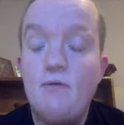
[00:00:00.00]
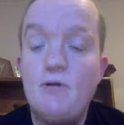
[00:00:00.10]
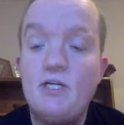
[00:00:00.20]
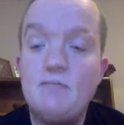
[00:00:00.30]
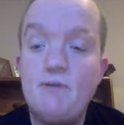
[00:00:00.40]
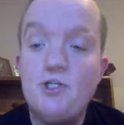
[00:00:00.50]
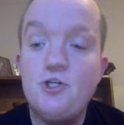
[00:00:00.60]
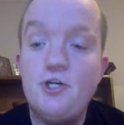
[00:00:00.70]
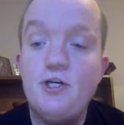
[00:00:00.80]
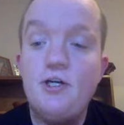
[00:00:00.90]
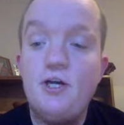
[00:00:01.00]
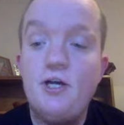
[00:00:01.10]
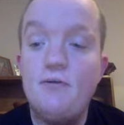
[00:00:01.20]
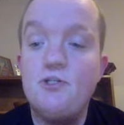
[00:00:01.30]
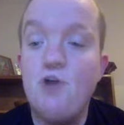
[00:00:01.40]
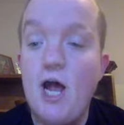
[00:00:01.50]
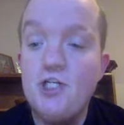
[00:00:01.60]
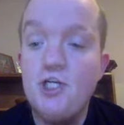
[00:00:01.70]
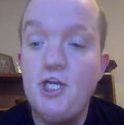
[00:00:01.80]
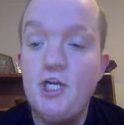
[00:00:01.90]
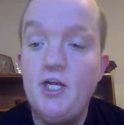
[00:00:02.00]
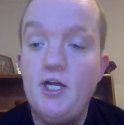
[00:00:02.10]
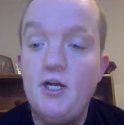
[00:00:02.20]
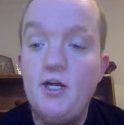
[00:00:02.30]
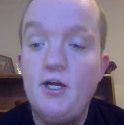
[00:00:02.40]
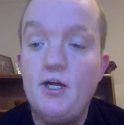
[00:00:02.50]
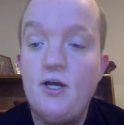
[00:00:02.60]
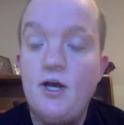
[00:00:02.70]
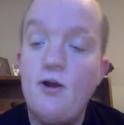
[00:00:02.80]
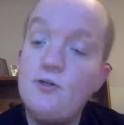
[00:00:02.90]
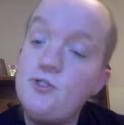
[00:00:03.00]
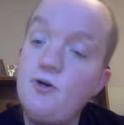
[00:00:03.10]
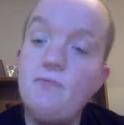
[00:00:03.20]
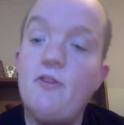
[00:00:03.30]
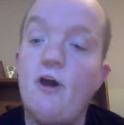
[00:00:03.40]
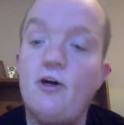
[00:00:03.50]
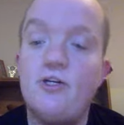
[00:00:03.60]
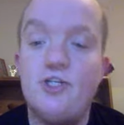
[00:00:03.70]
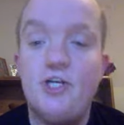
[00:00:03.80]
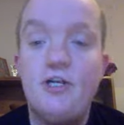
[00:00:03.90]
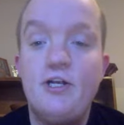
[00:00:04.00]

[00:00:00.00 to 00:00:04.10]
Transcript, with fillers: but especially in tragedy and also in mythology.